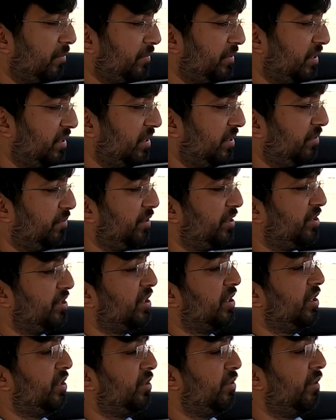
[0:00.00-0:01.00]
option, in
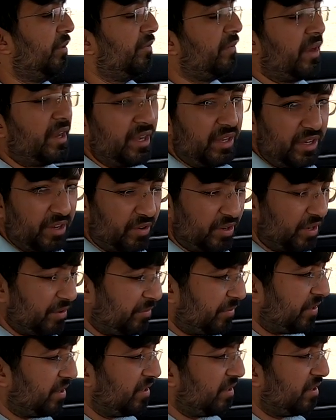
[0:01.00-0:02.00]
which you will find your
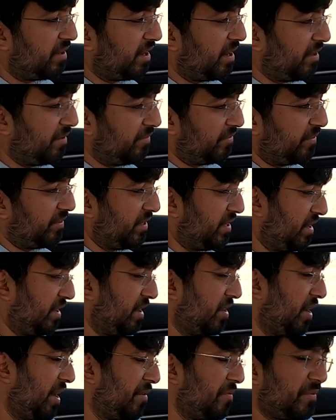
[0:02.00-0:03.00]
different drives,
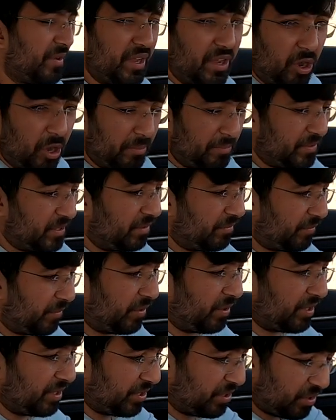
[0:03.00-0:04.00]
every option
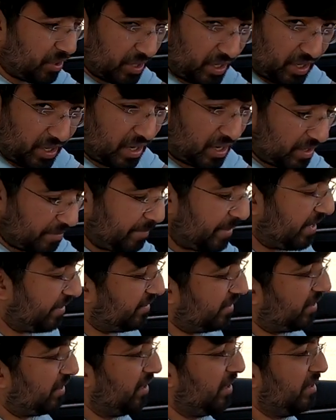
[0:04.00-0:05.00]
for your car
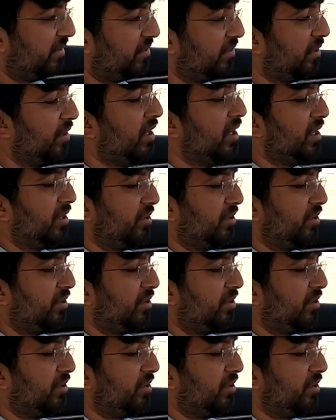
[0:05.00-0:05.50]
basically. So